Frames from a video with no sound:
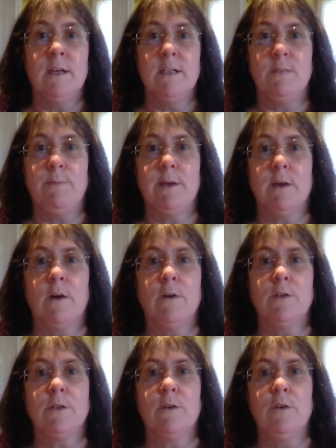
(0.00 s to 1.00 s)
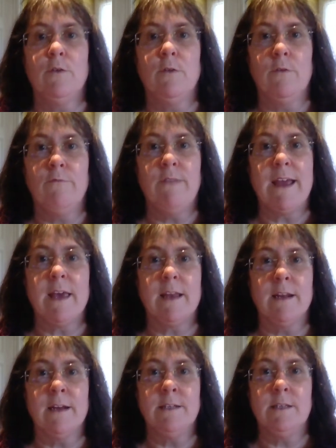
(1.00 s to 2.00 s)
just because Google
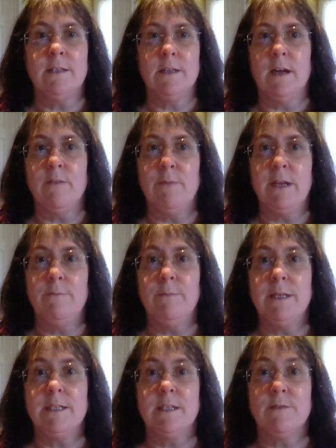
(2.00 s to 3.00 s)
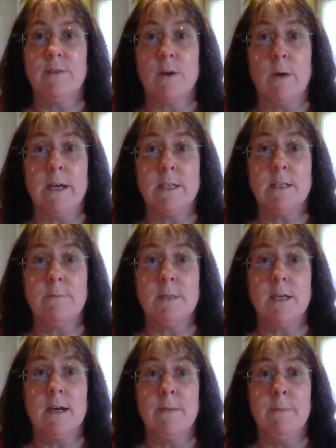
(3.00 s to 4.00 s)
recognizes that I've been in business for quite some
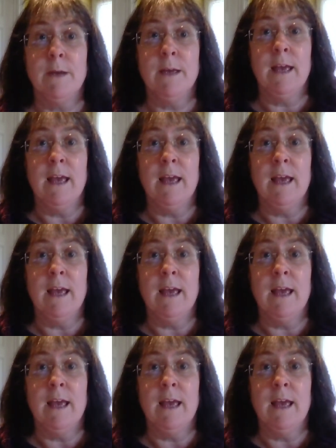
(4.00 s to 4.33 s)
time.